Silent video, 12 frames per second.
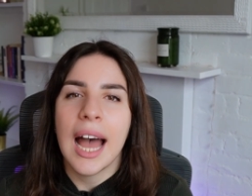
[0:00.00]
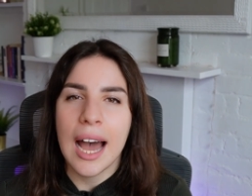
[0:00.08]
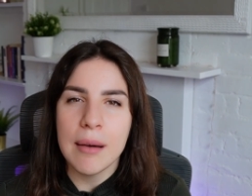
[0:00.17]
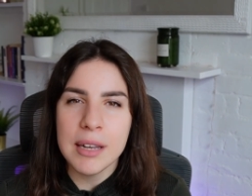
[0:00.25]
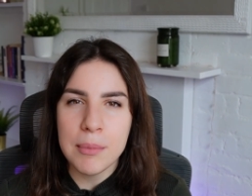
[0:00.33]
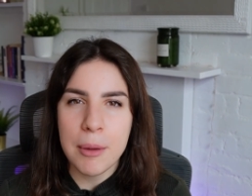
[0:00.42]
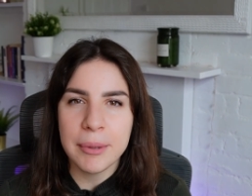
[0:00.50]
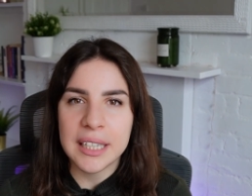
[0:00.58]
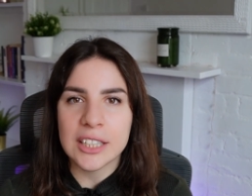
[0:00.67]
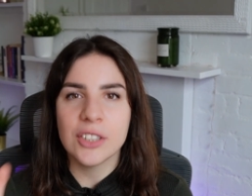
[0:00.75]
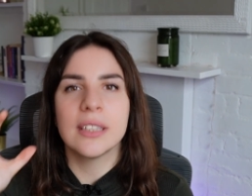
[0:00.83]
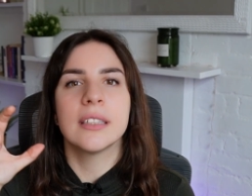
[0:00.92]
how many people
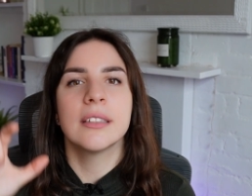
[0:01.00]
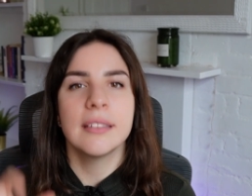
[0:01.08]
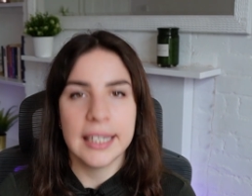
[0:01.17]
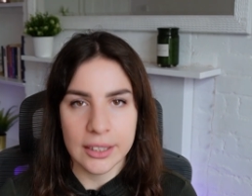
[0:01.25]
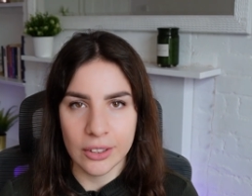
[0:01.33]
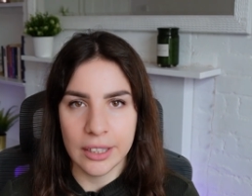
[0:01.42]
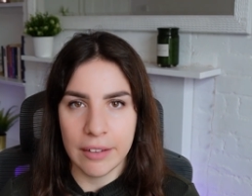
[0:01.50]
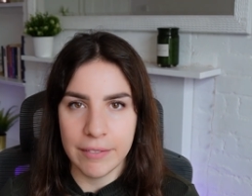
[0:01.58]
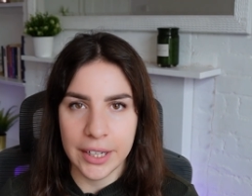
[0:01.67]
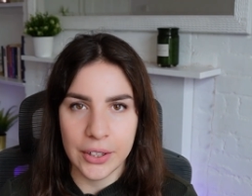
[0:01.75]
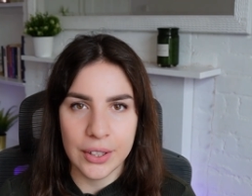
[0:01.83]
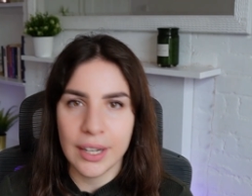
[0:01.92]
actually clicked on that
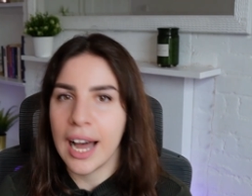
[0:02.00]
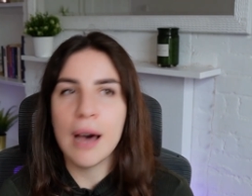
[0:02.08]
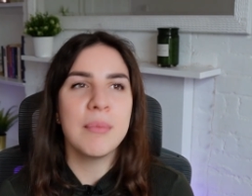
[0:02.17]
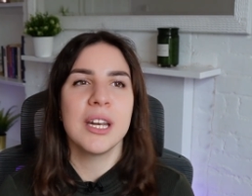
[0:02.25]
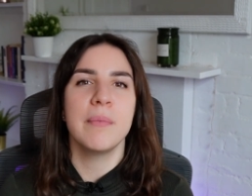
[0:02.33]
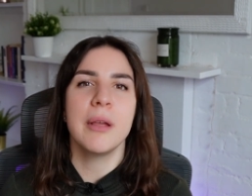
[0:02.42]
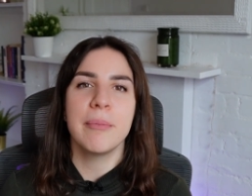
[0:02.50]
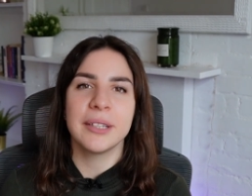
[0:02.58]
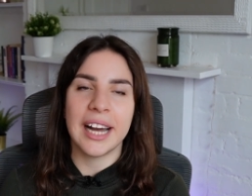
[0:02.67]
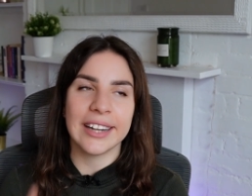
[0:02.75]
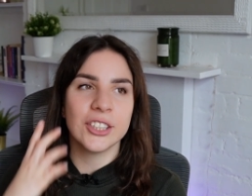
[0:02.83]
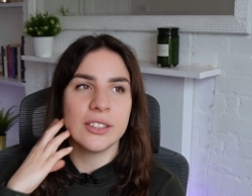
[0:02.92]
video, how many people
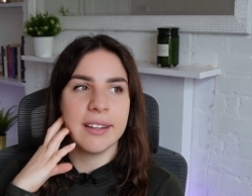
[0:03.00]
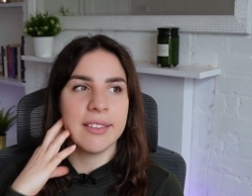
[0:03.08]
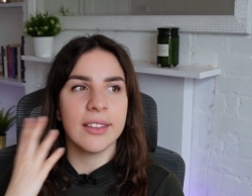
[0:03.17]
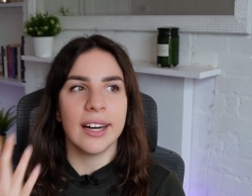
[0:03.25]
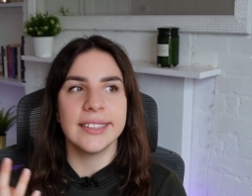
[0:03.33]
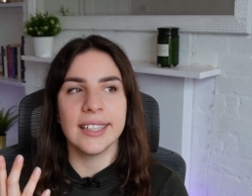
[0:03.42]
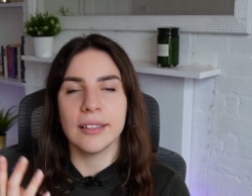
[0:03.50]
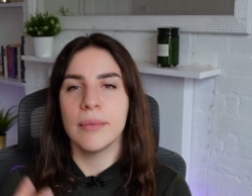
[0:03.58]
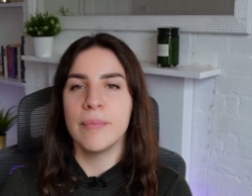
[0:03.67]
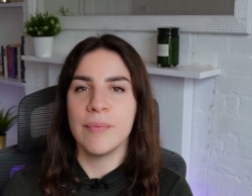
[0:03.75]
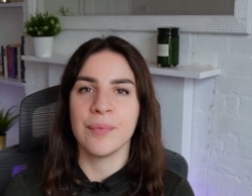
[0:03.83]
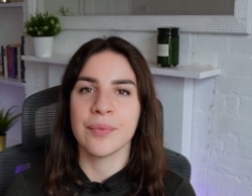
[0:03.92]
actually thought that,
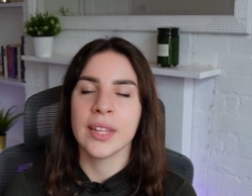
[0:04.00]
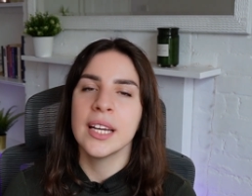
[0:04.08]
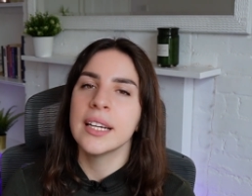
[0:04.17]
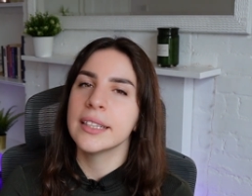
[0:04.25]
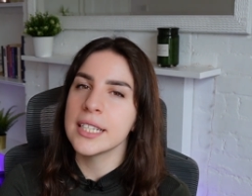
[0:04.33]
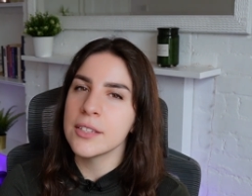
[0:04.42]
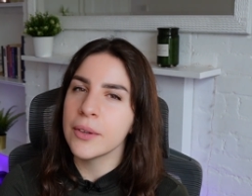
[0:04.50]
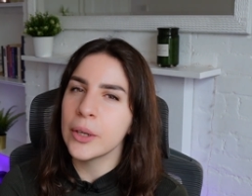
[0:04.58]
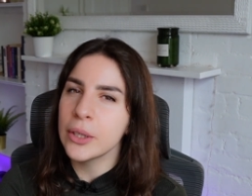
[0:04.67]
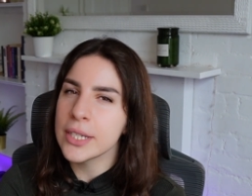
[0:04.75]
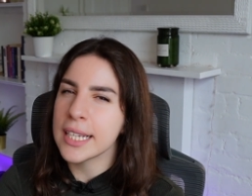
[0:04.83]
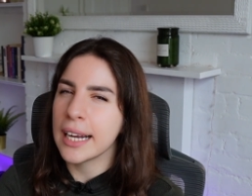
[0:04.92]
hmm, this
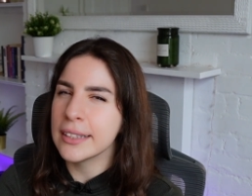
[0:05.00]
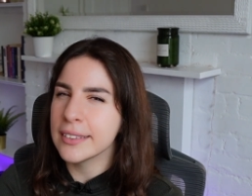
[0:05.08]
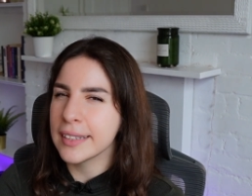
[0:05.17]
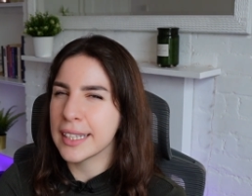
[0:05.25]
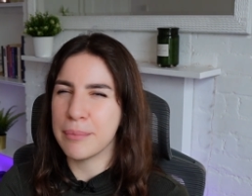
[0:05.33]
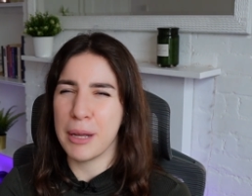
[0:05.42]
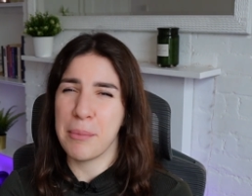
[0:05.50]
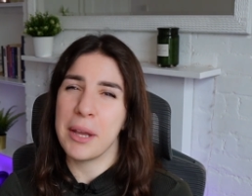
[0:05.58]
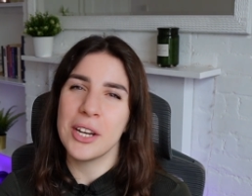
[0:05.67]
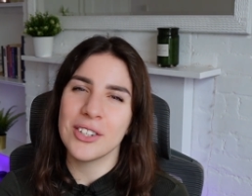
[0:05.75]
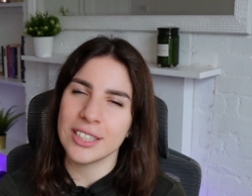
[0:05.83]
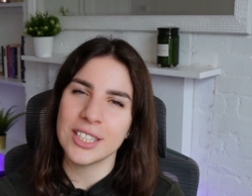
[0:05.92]
video sounds like it may be
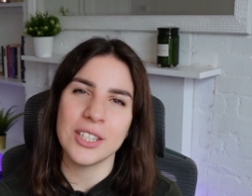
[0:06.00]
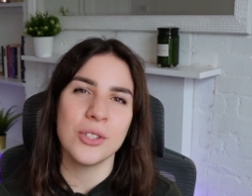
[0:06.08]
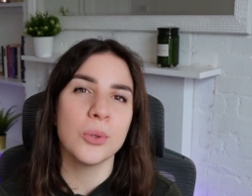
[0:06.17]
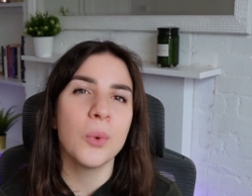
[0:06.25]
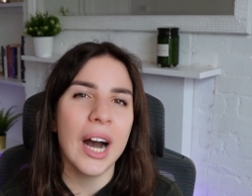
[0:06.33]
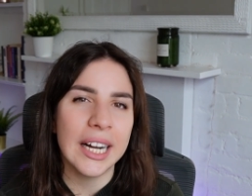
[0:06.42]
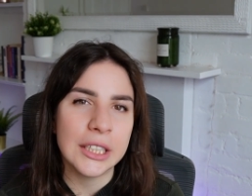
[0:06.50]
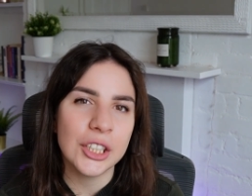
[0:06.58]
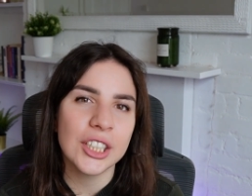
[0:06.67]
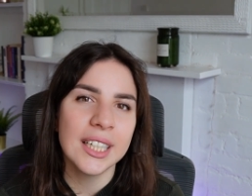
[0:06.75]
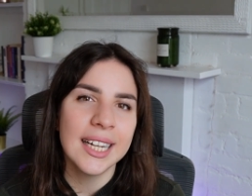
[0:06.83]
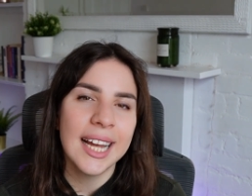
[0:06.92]
interesting to watch.
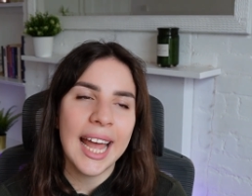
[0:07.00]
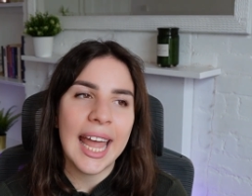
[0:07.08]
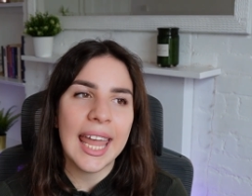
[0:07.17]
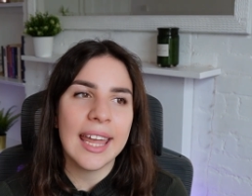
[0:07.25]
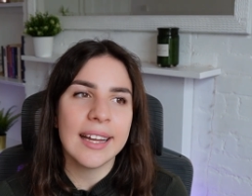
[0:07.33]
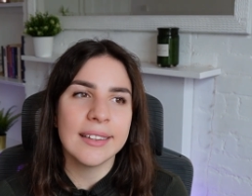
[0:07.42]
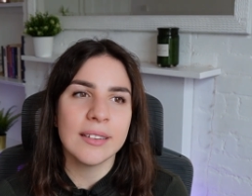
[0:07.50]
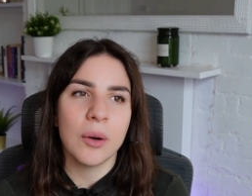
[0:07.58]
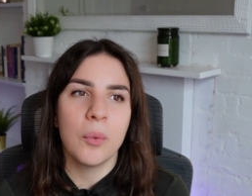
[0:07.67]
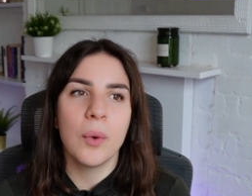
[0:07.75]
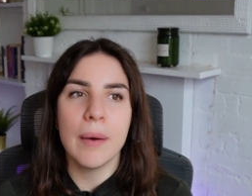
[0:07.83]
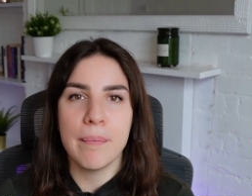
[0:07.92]
And
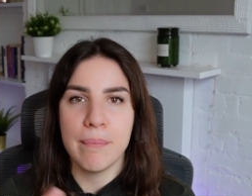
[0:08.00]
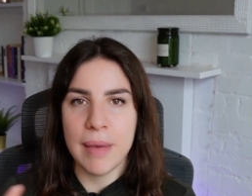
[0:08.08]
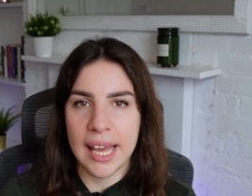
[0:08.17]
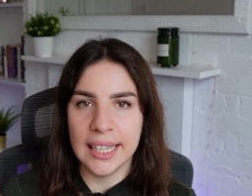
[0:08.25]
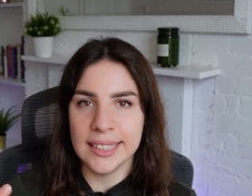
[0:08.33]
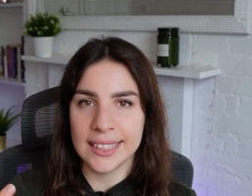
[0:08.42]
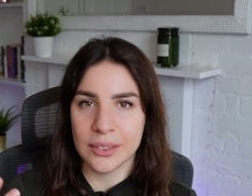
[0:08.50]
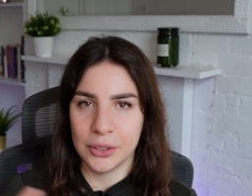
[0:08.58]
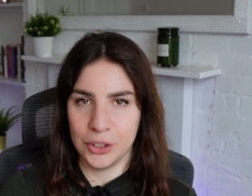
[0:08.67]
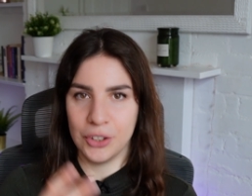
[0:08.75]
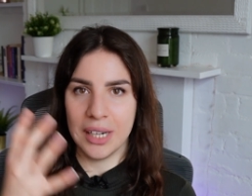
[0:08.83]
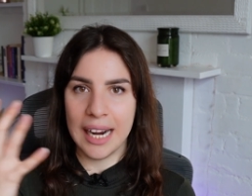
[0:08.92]
what makes or
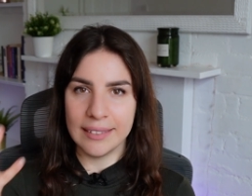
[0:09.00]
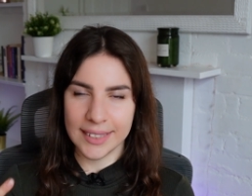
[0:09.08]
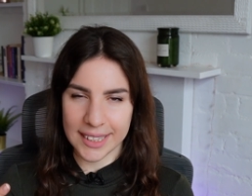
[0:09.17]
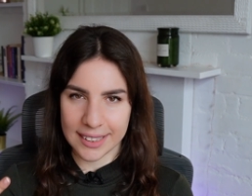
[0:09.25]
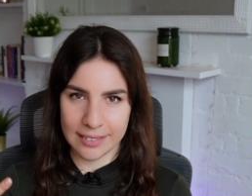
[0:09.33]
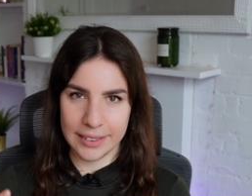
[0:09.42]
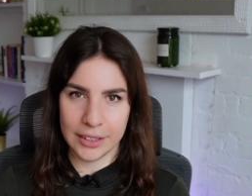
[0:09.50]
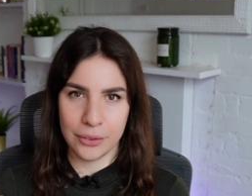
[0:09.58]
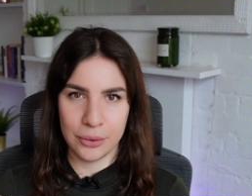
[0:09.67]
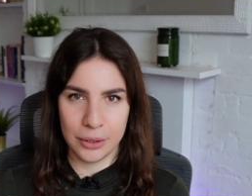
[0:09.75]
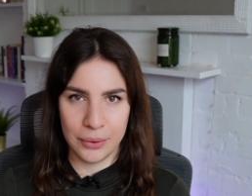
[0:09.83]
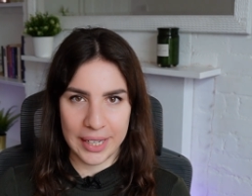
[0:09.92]
drives this
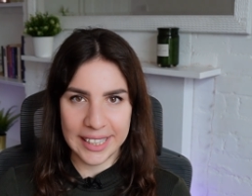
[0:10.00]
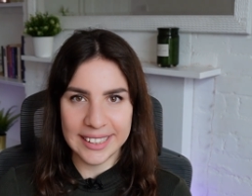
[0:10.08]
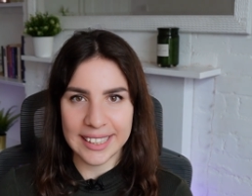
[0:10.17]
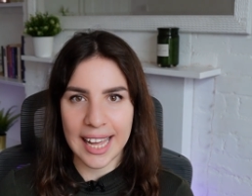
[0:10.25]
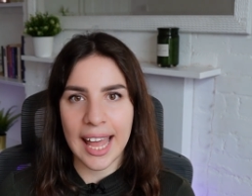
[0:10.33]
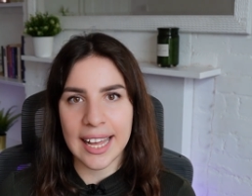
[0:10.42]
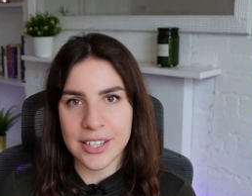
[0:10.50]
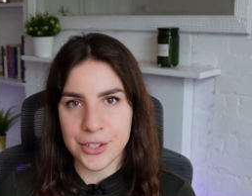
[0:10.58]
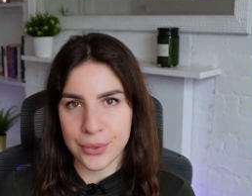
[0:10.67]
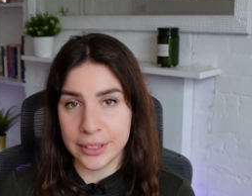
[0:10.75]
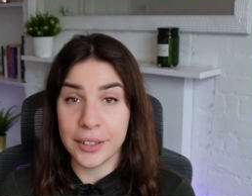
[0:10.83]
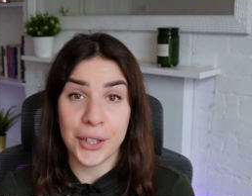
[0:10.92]
click-through rate is
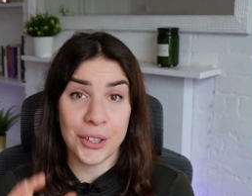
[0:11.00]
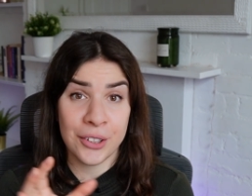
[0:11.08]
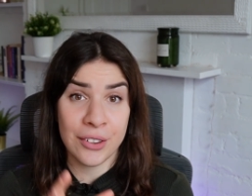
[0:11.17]
really your